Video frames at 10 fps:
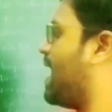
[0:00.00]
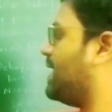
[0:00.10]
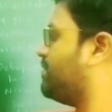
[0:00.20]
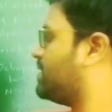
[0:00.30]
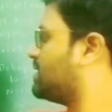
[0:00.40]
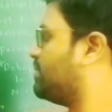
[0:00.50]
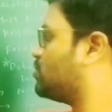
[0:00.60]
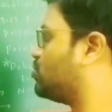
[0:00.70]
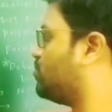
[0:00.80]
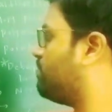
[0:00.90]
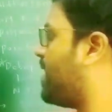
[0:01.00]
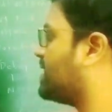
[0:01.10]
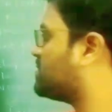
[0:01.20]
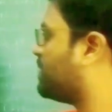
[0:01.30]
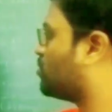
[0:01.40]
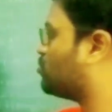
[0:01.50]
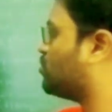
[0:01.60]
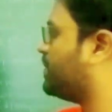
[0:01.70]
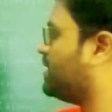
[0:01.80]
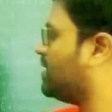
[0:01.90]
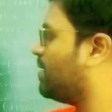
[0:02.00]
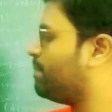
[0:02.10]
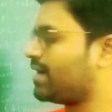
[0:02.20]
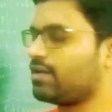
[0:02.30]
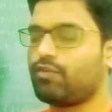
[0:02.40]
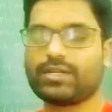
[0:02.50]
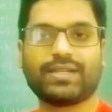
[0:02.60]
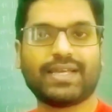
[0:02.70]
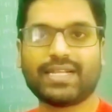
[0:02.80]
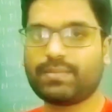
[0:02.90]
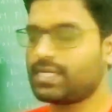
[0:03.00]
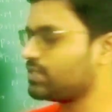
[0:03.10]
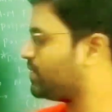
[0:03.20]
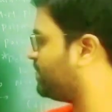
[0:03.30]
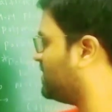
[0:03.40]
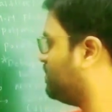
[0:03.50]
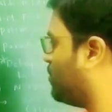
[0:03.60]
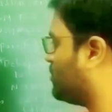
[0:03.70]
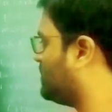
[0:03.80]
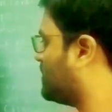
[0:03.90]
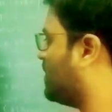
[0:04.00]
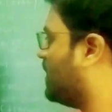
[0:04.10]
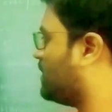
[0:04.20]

And when it comes to mass spectroscopy, McLafferty rearrangement is very, very important.